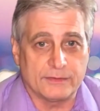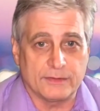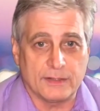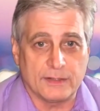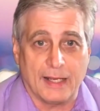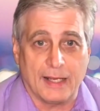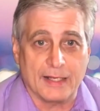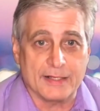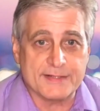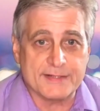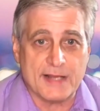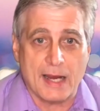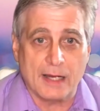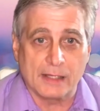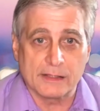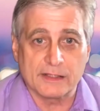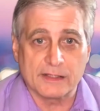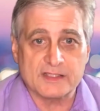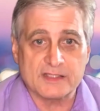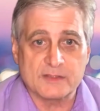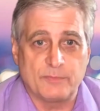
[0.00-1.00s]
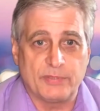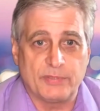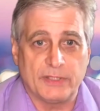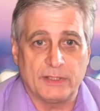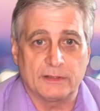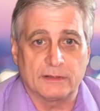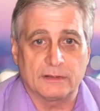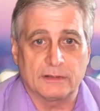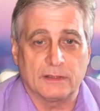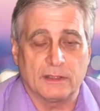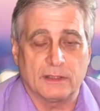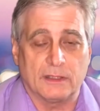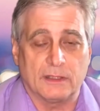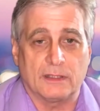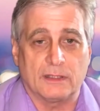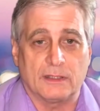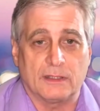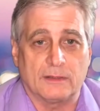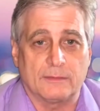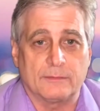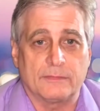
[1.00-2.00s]
has Alex been
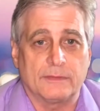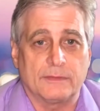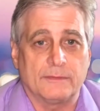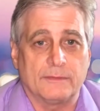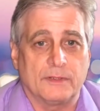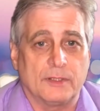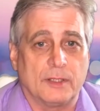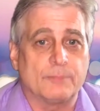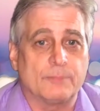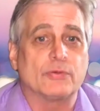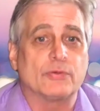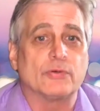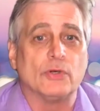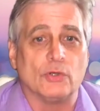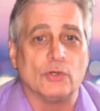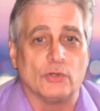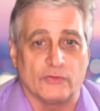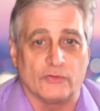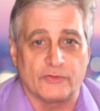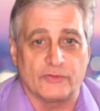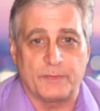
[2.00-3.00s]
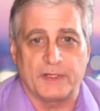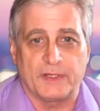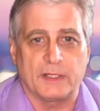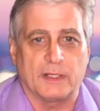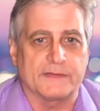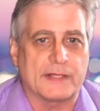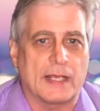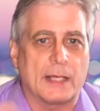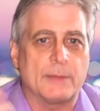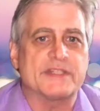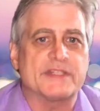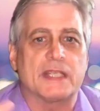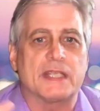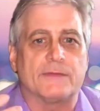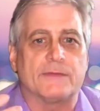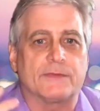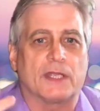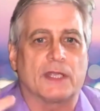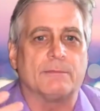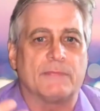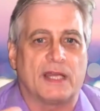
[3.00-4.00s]
approved? Because I was
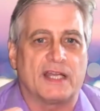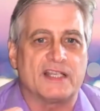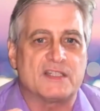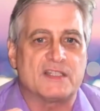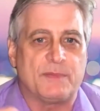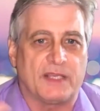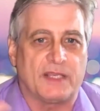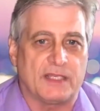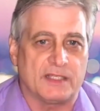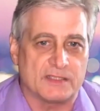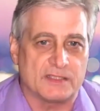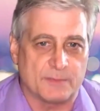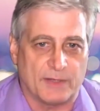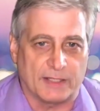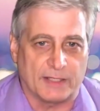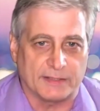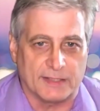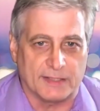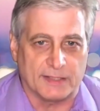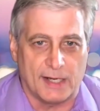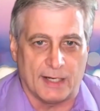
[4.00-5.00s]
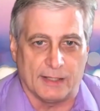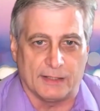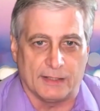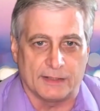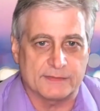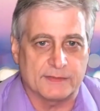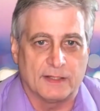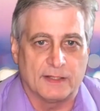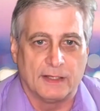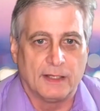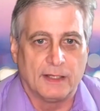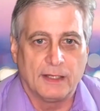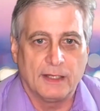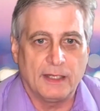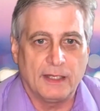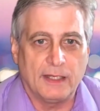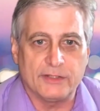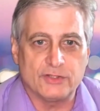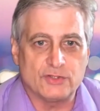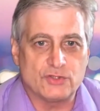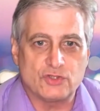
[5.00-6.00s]
giving up my speaking spot to Alex.
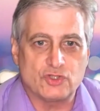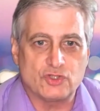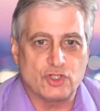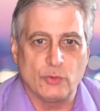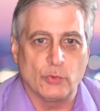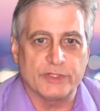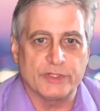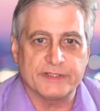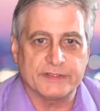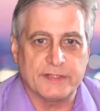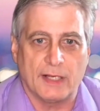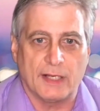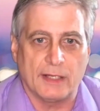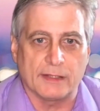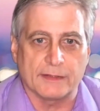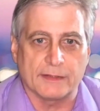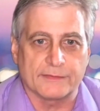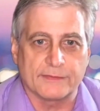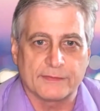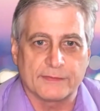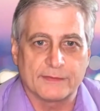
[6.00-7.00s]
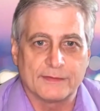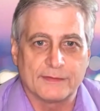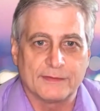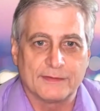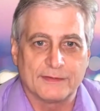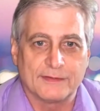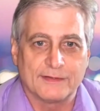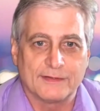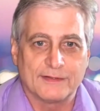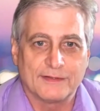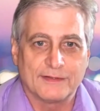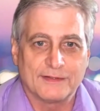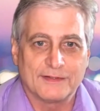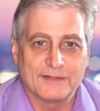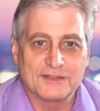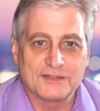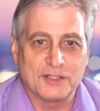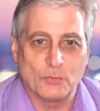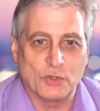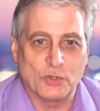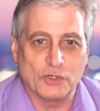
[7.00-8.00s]
And she wouldn't tell us.
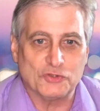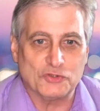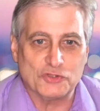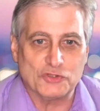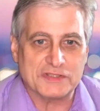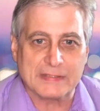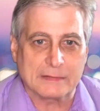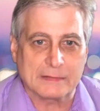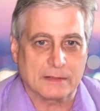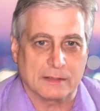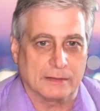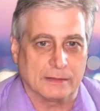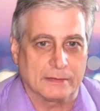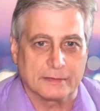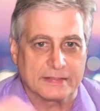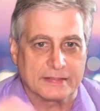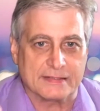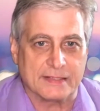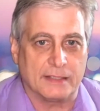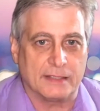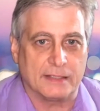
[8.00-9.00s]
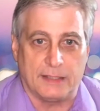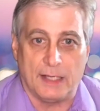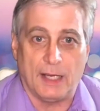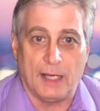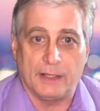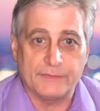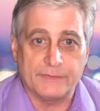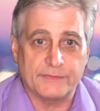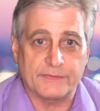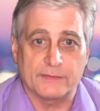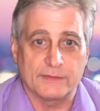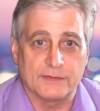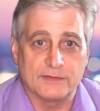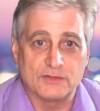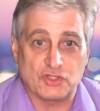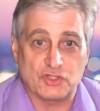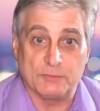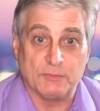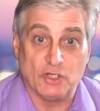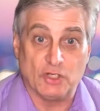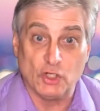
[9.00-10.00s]
She couldn't just clearly say yes.
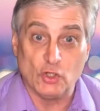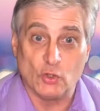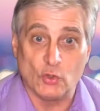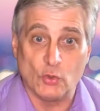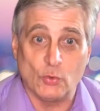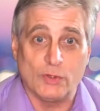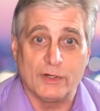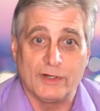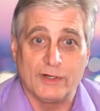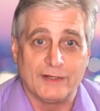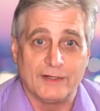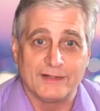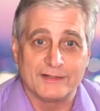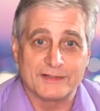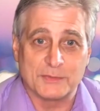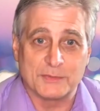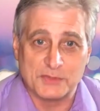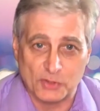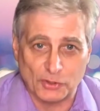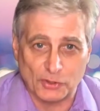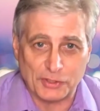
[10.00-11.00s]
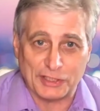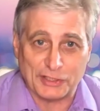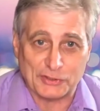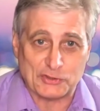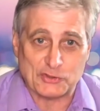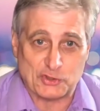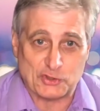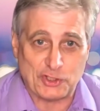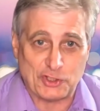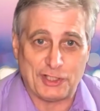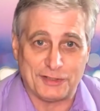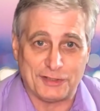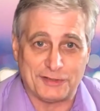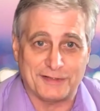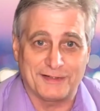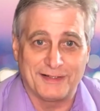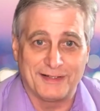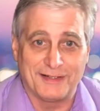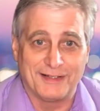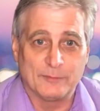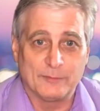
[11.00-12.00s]
She knew she was looking at the sheet,
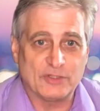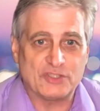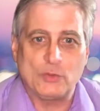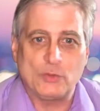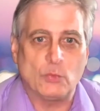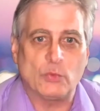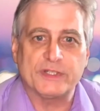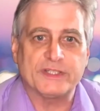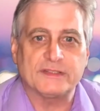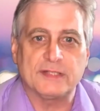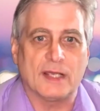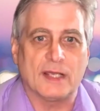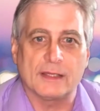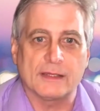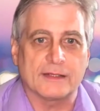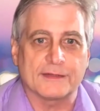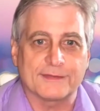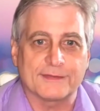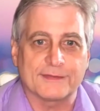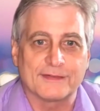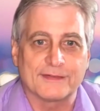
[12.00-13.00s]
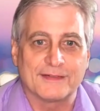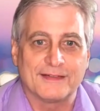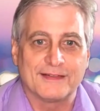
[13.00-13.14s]
but she wouldn't tell us.